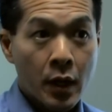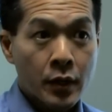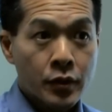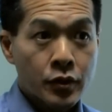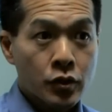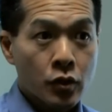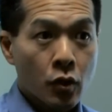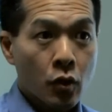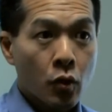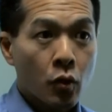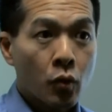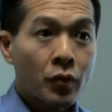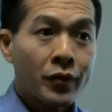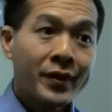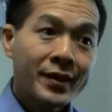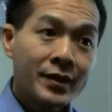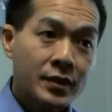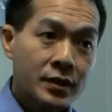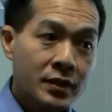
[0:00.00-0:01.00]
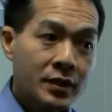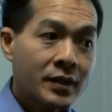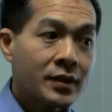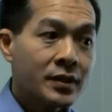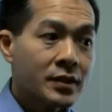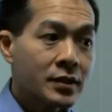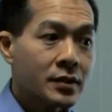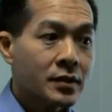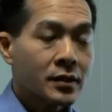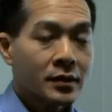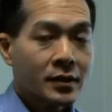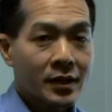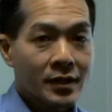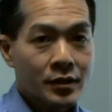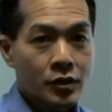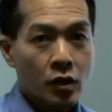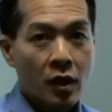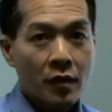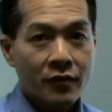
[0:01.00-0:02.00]
So this
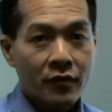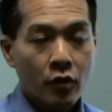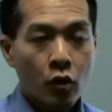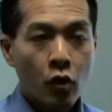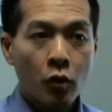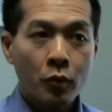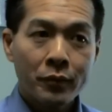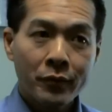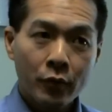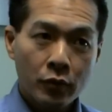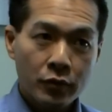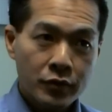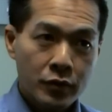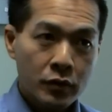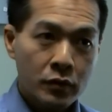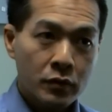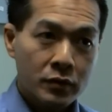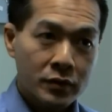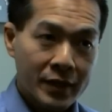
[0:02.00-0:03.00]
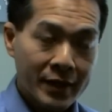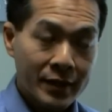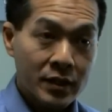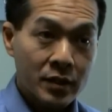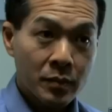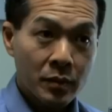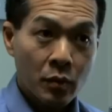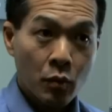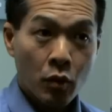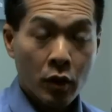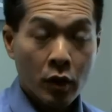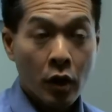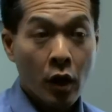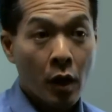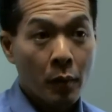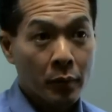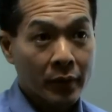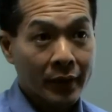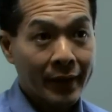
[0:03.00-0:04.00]
does offer hope. Those tend to be more
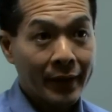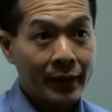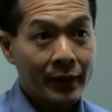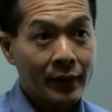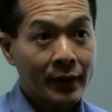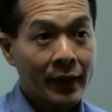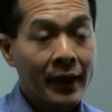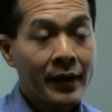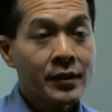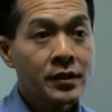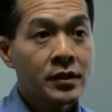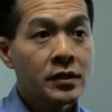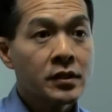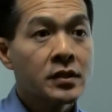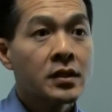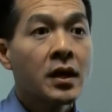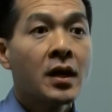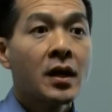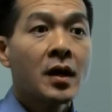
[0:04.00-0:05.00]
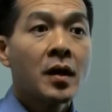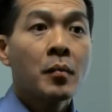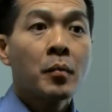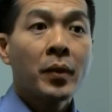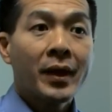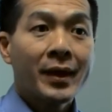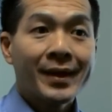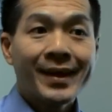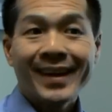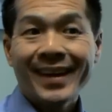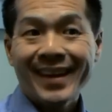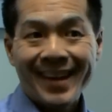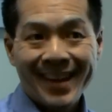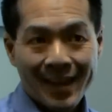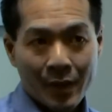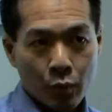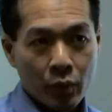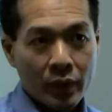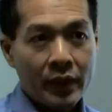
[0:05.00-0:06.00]
complicated cases, but
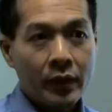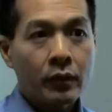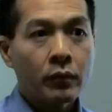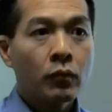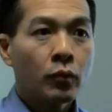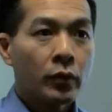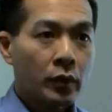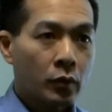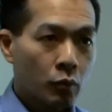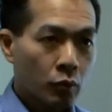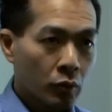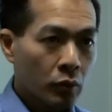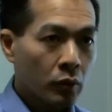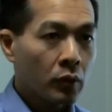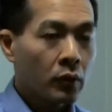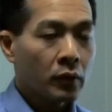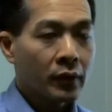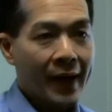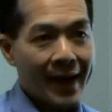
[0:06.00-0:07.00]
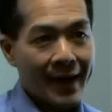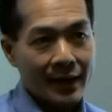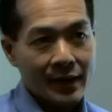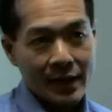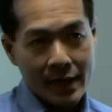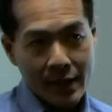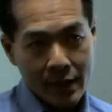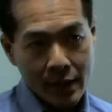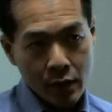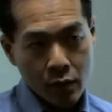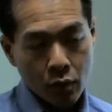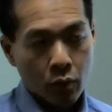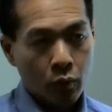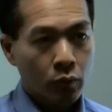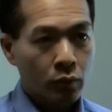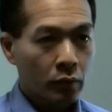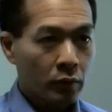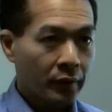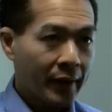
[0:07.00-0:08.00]
again, we rule that in or
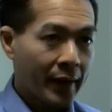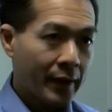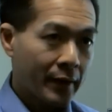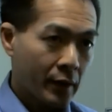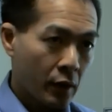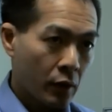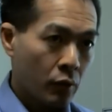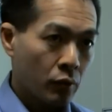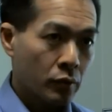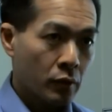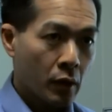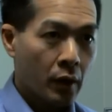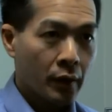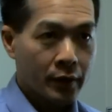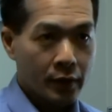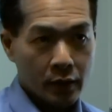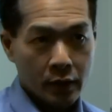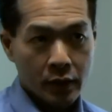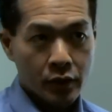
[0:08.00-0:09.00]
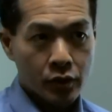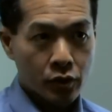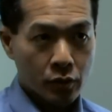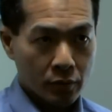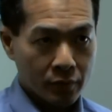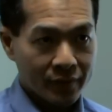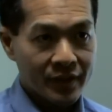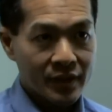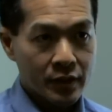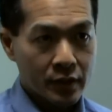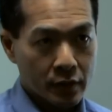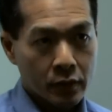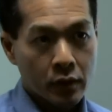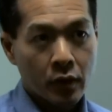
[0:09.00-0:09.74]
rule that out on the initial visit